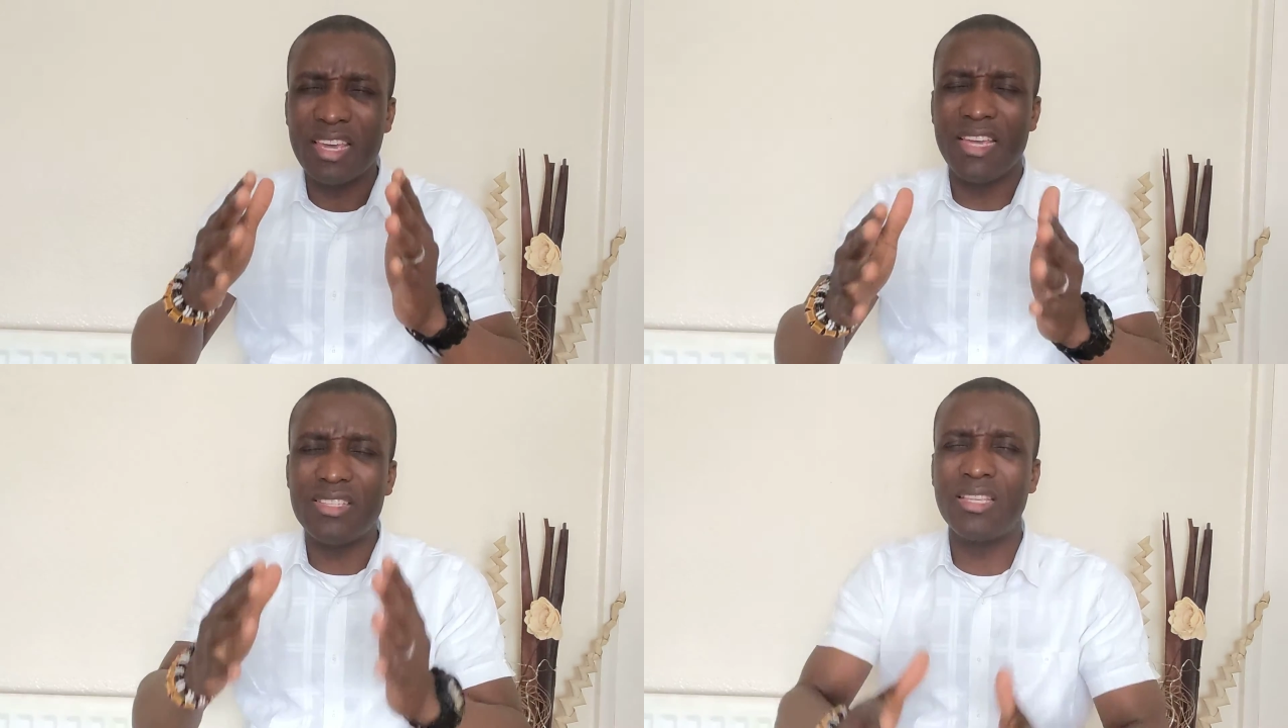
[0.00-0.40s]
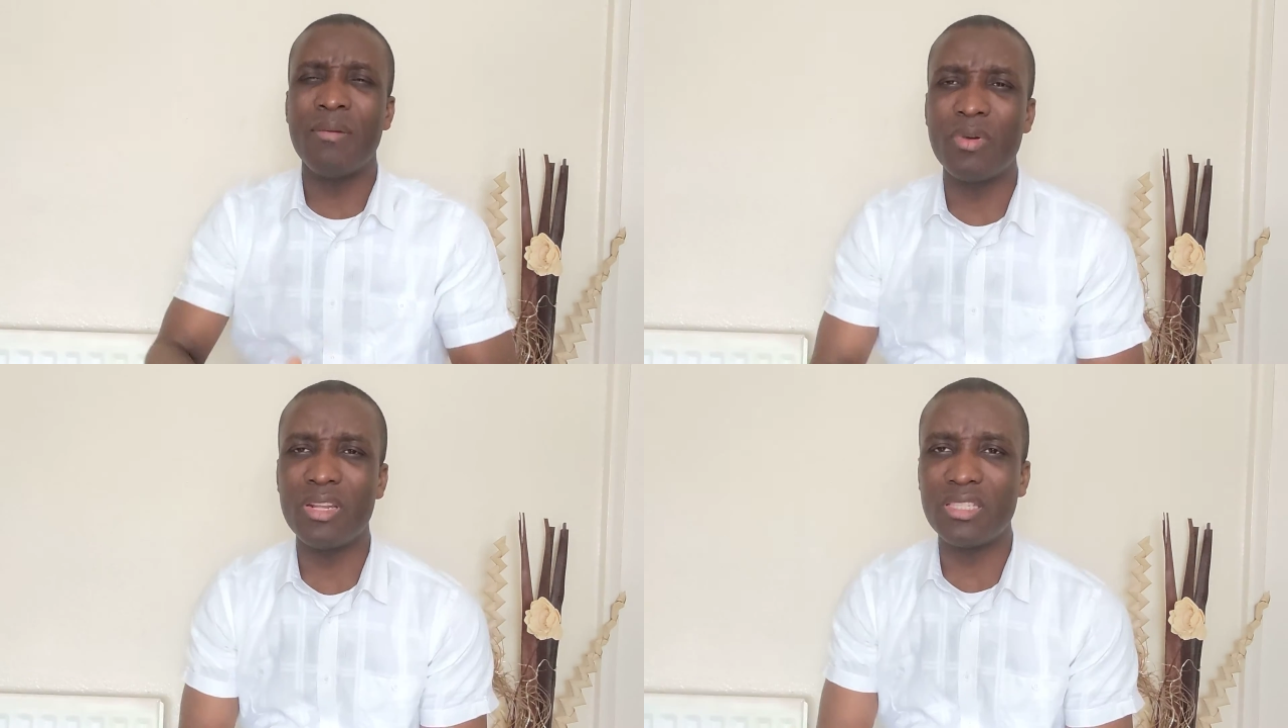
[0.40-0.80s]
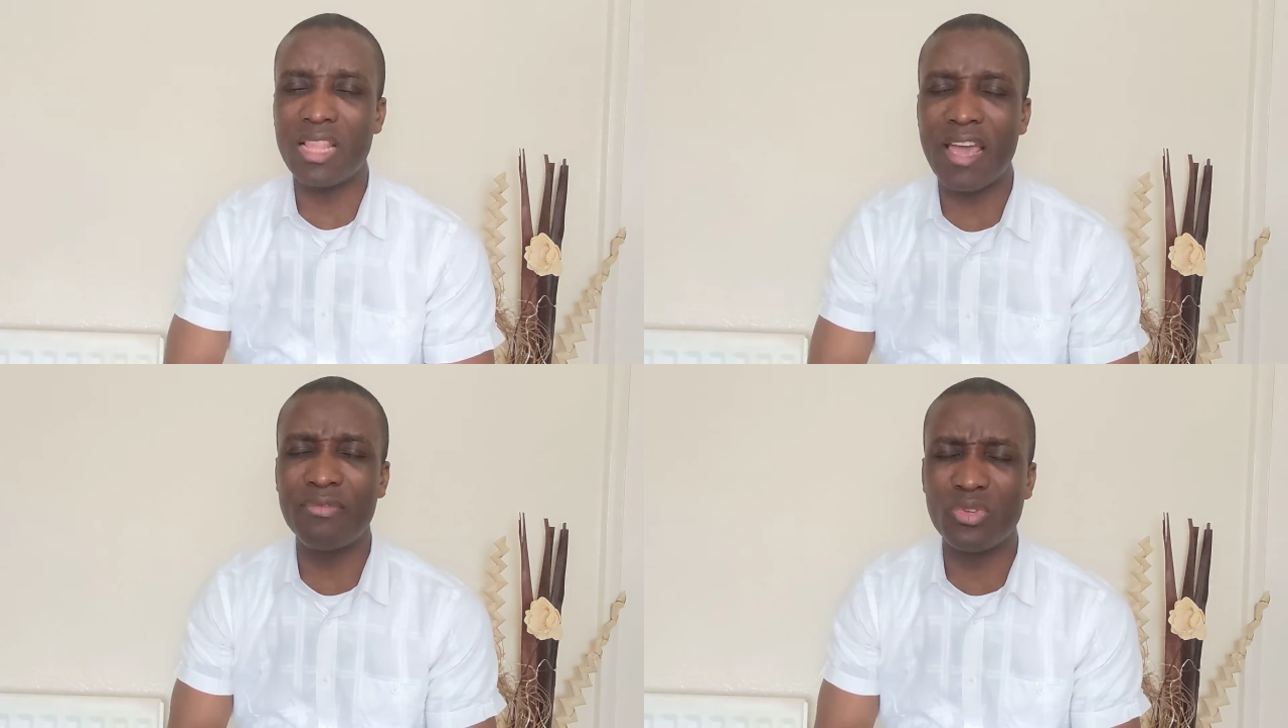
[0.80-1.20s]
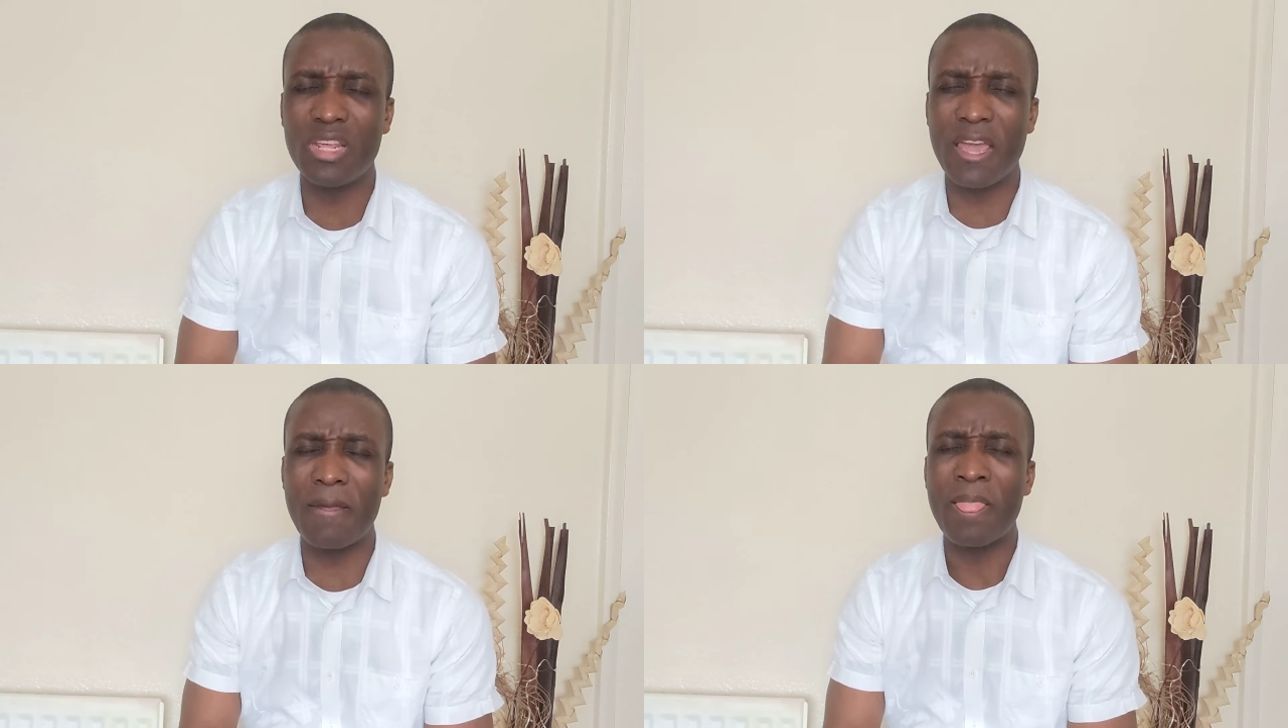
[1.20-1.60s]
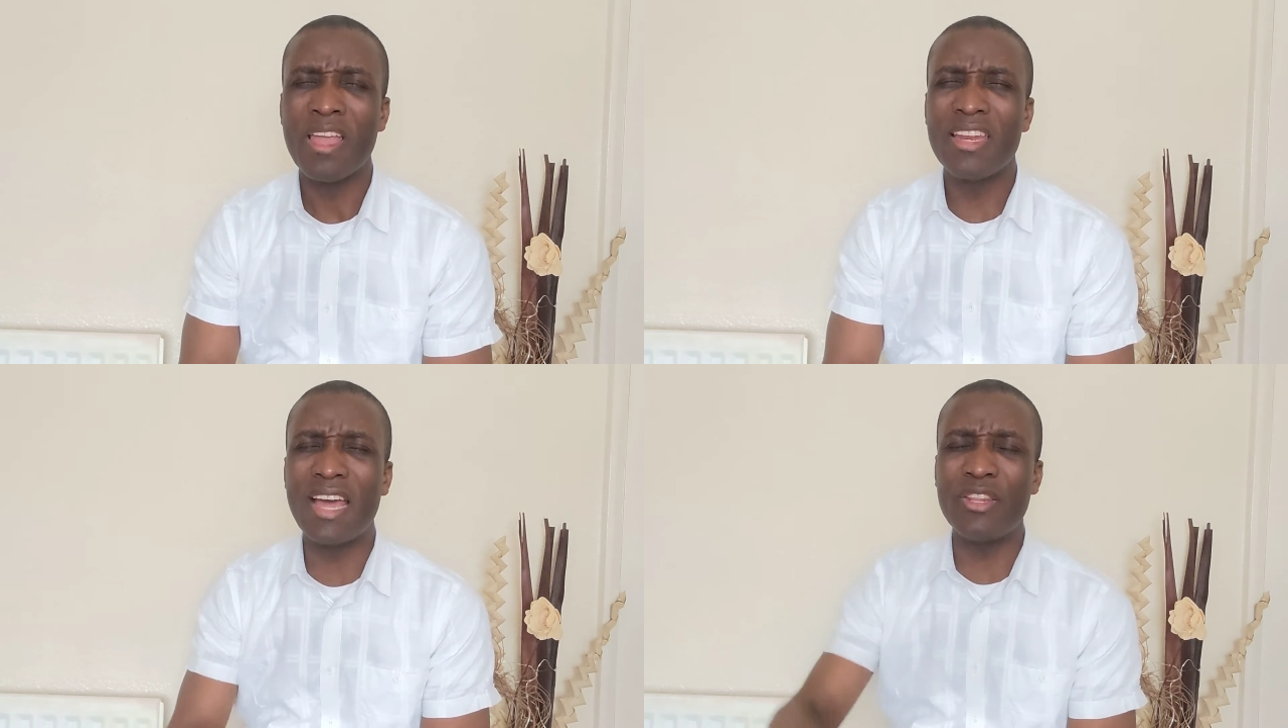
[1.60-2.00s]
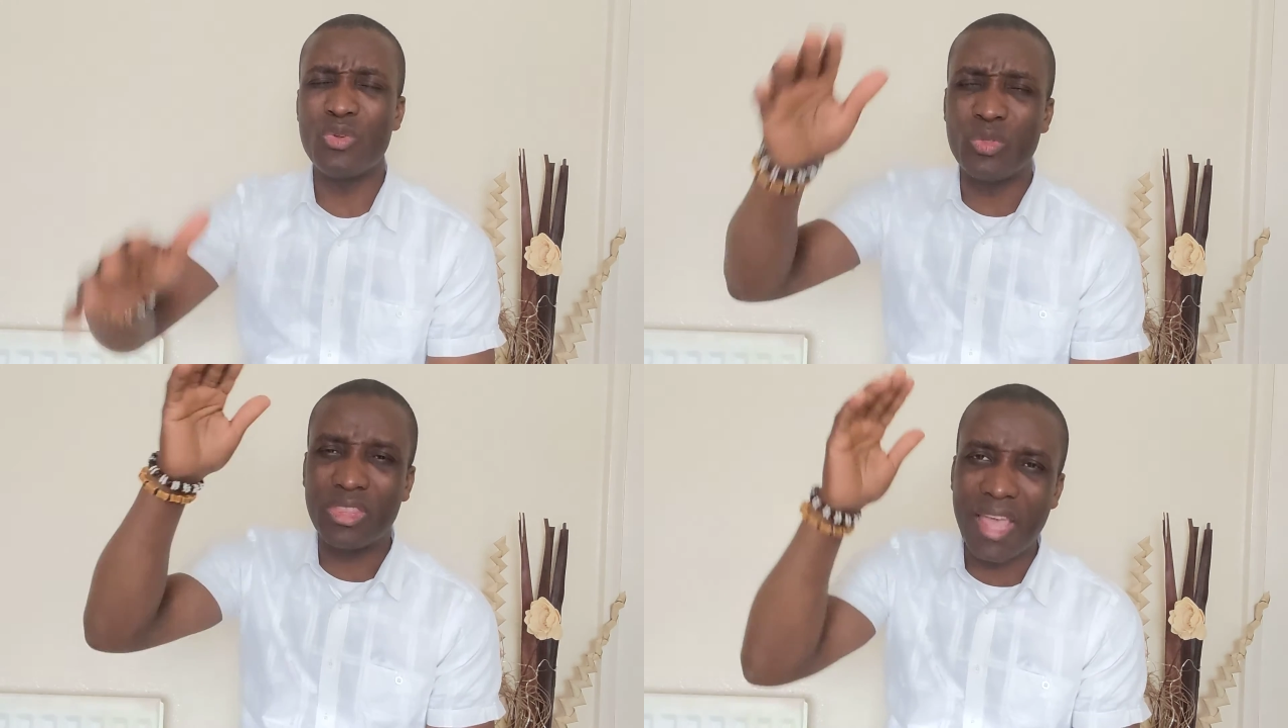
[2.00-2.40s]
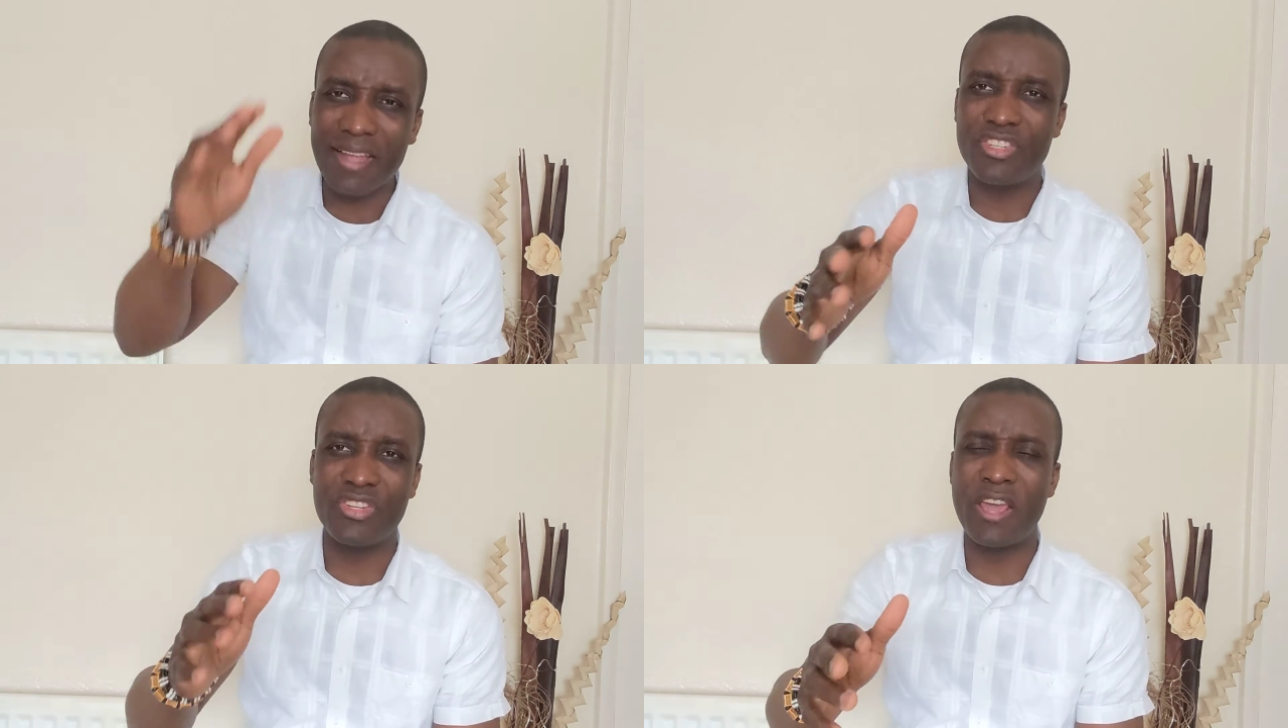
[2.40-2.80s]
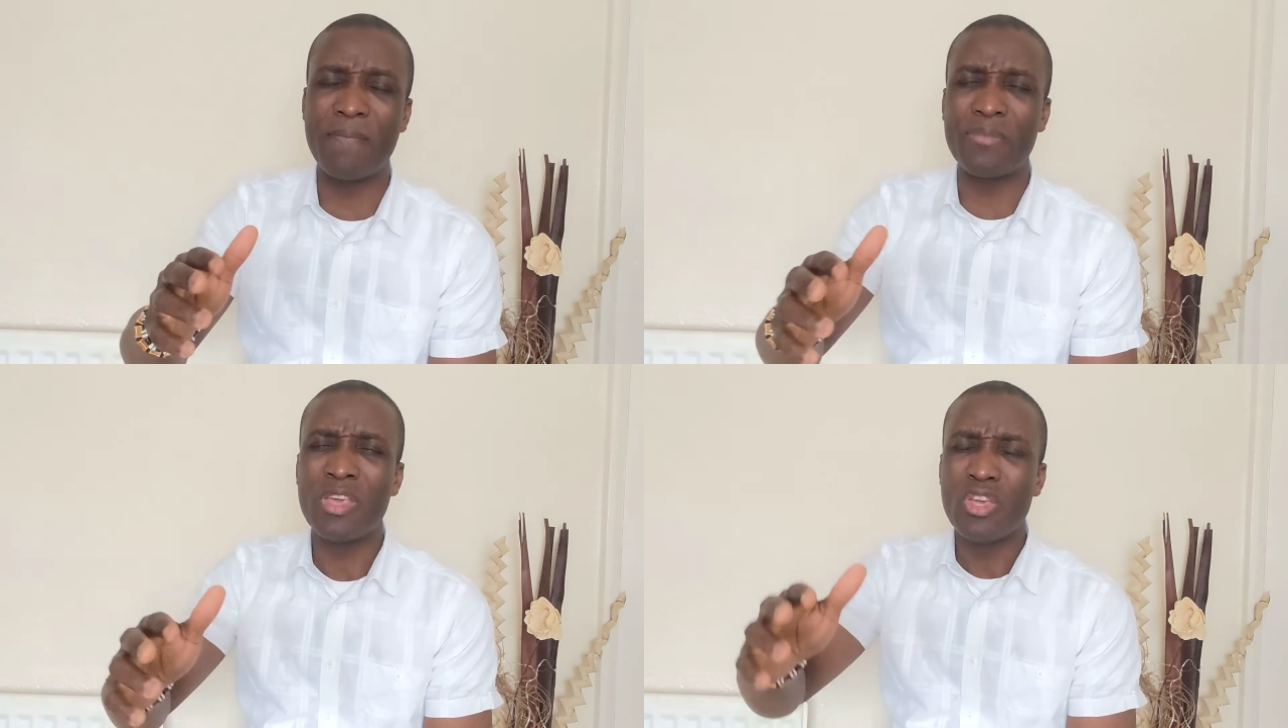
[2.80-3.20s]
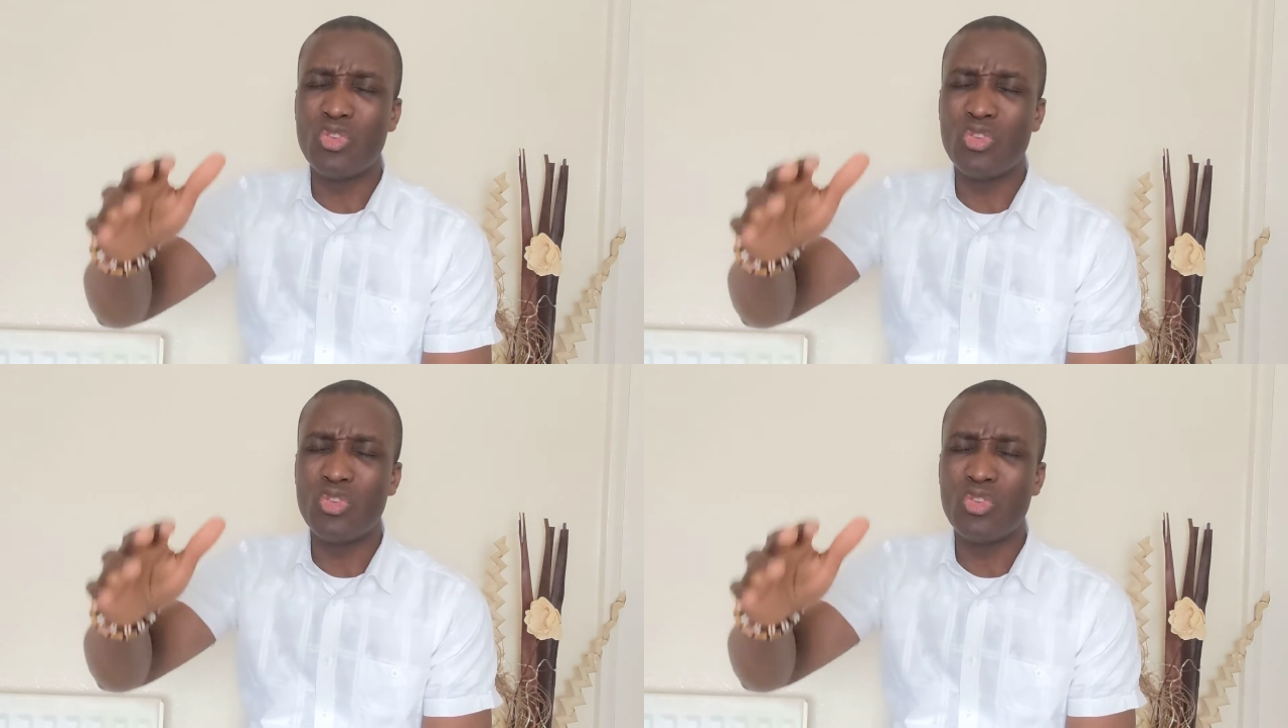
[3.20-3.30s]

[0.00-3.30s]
in somebody's life today that you touch them,